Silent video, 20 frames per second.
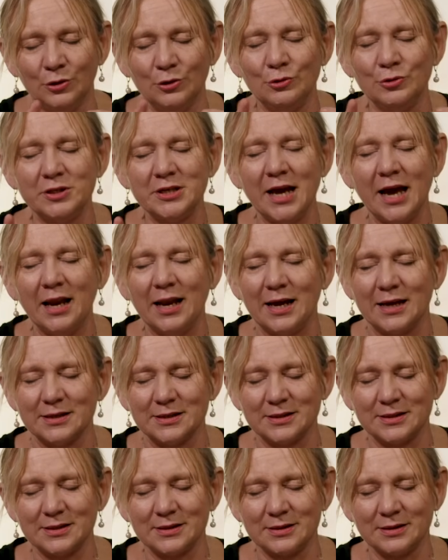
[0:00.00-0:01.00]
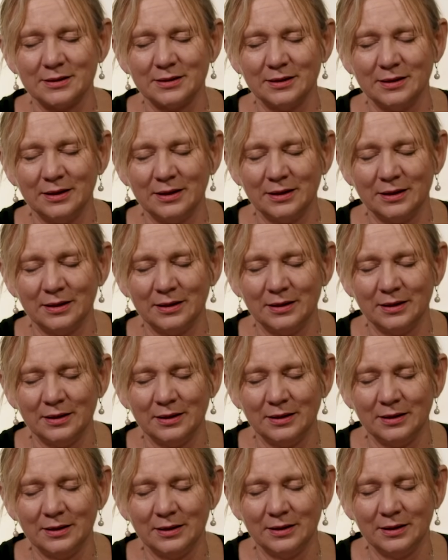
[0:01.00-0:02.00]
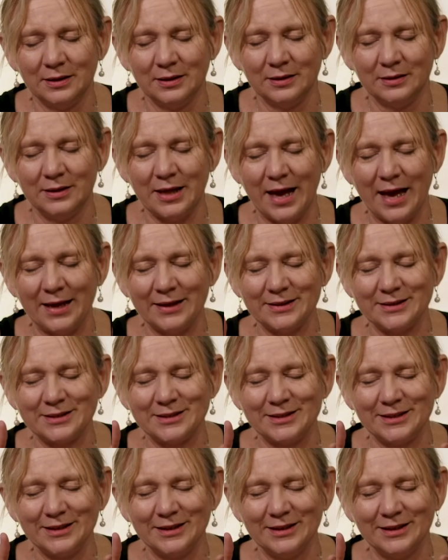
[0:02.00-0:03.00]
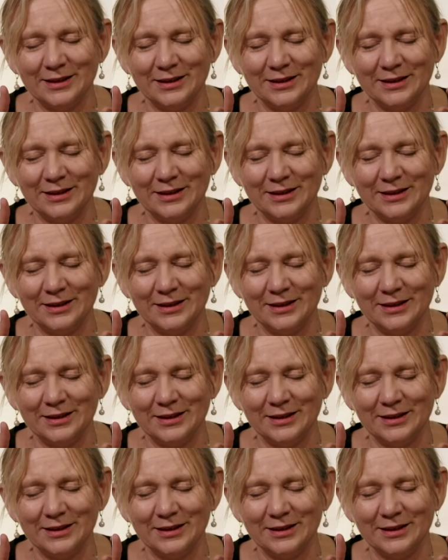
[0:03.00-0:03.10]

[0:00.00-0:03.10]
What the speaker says: You tell us that